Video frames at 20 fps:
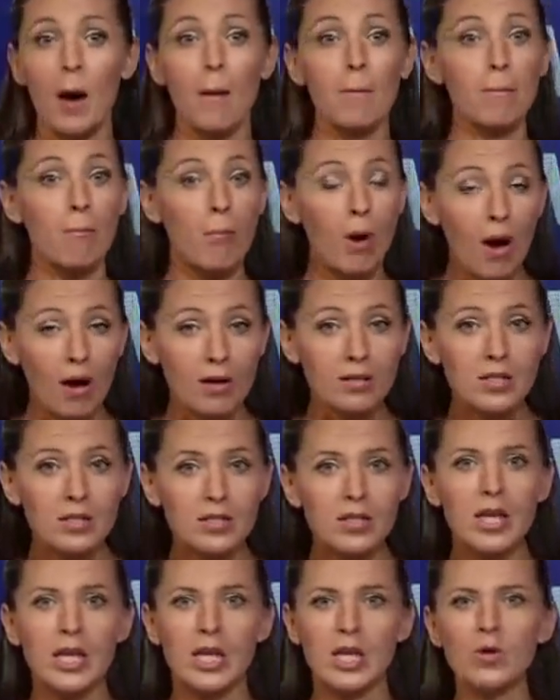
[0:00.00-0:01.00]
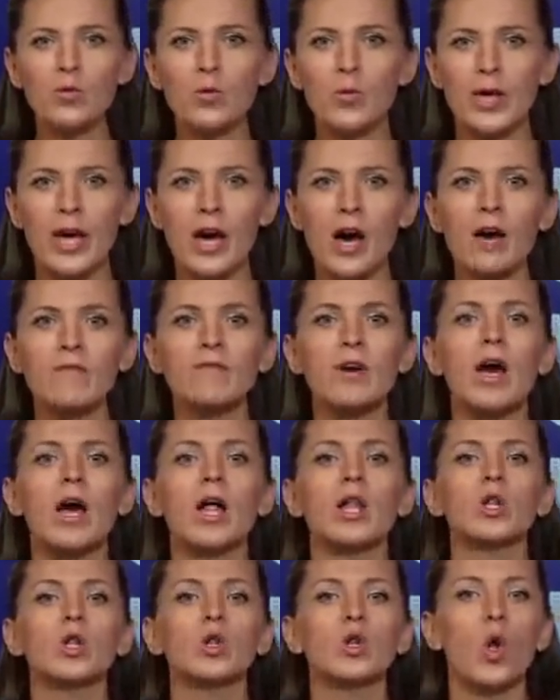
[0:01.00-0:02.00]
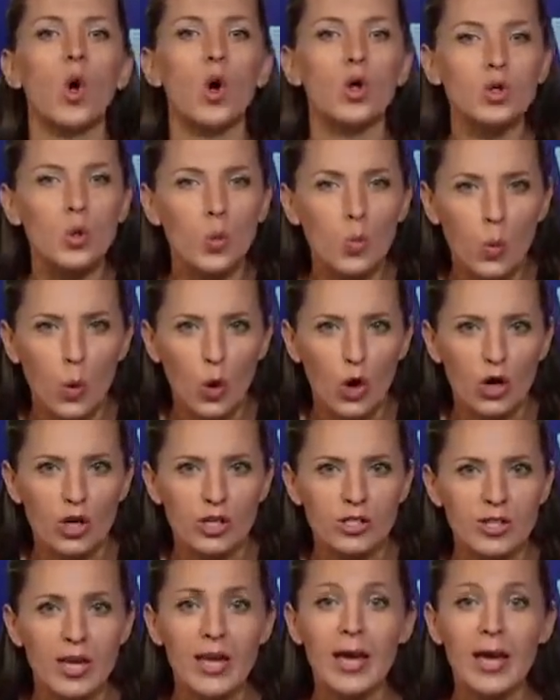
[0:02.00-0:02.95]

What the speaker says: But if we have a long word,